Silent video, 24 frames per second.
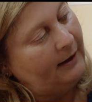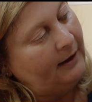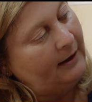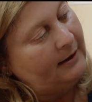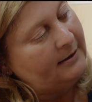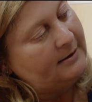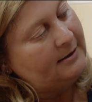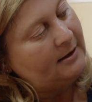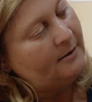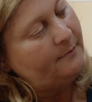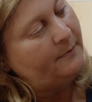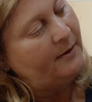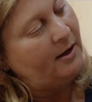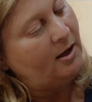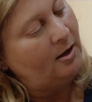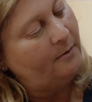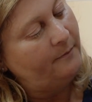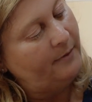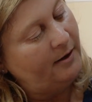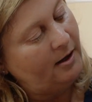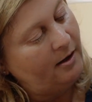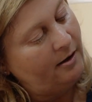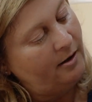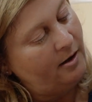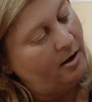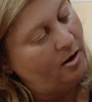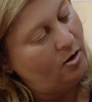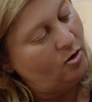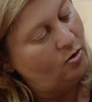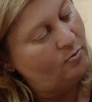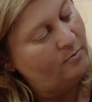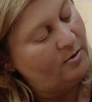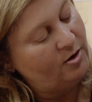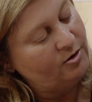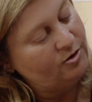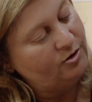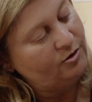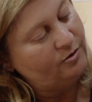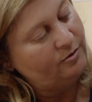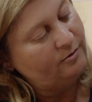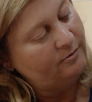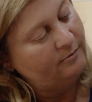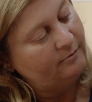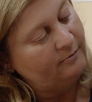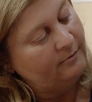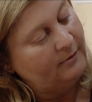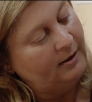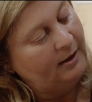Here's our part whole
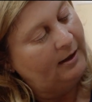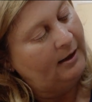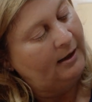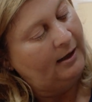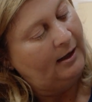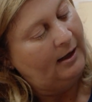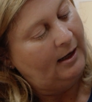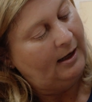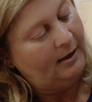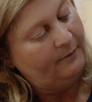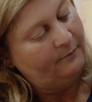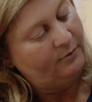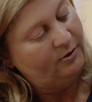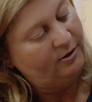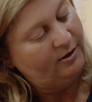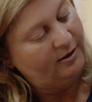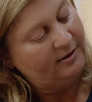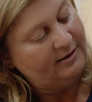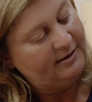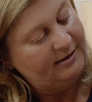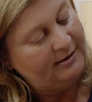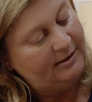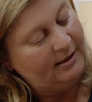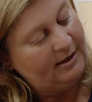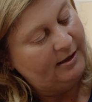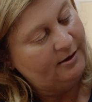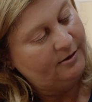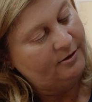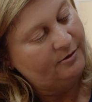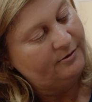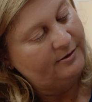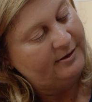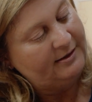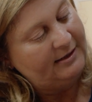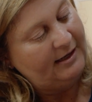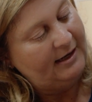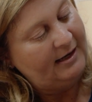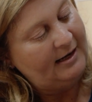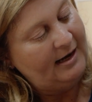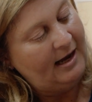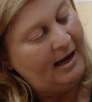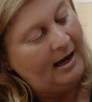model. And put our circles in